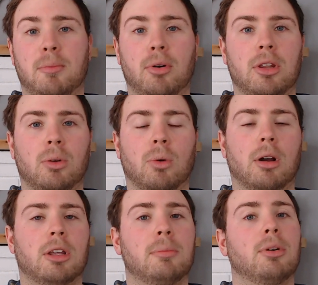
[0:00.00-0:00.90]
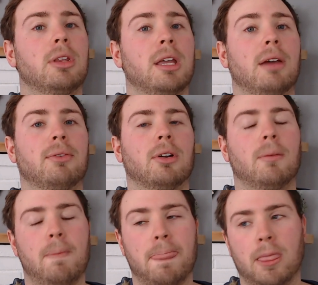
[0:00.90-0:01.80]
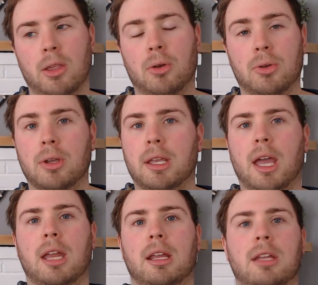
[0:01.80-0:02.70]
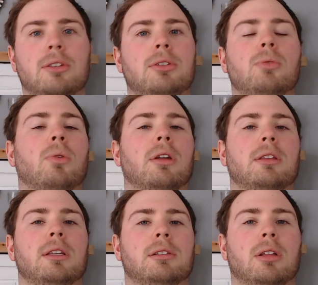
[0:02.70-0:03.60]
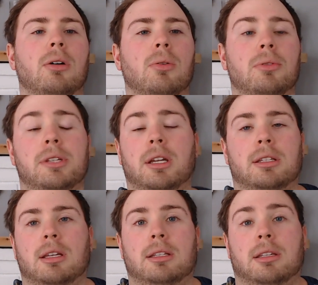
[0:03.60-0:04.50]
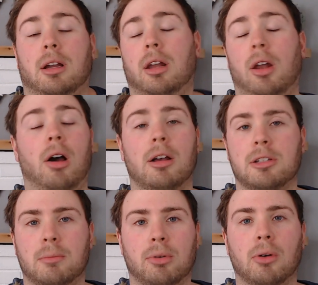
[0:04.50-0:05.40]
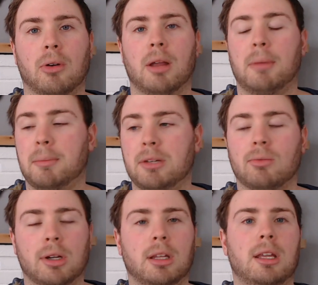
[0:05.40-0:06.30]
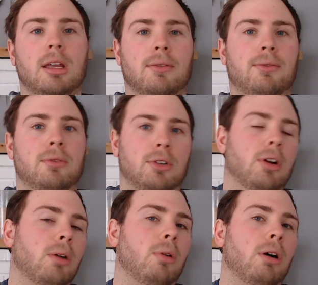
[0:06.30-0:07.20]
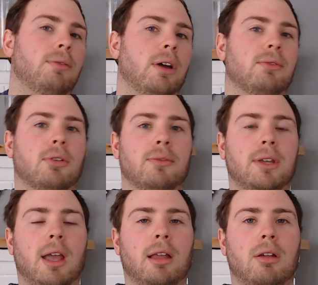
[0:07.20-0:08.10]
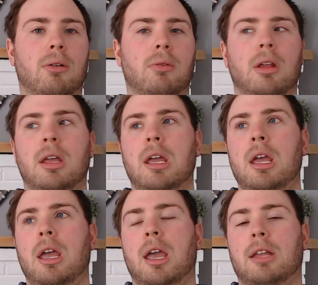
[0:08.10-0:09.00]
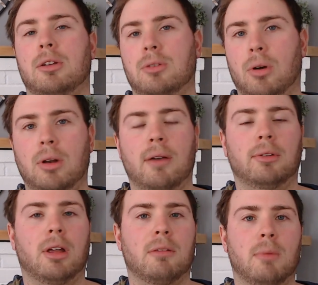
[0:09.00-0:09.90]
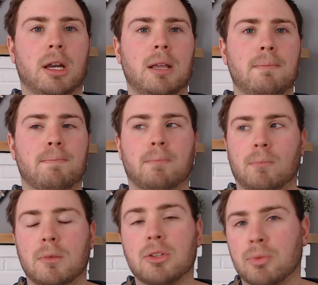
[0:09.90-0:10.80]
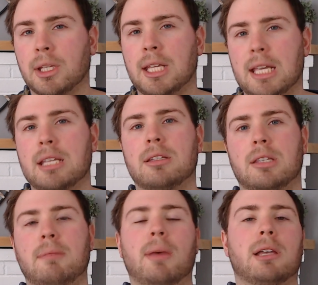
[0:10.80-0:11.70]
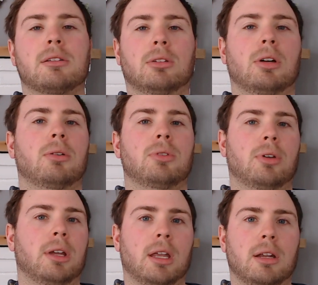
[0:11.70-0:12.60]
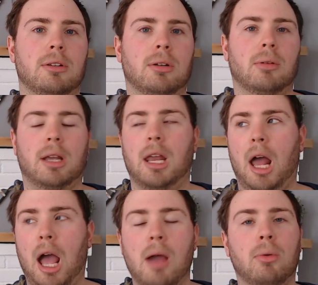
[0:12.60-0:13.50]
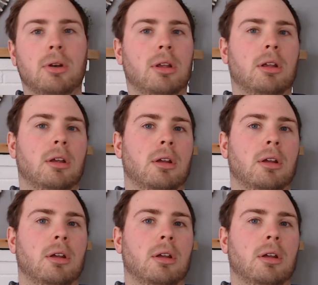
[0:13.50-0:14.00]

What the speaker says: you put in the work, you put in the effort, you can get into one of these loans, and it's an awesome program. I mean, really, if you're not qualified for a VA loan and you don't have a lot of money, this really is the best loan you can get into. Again, I would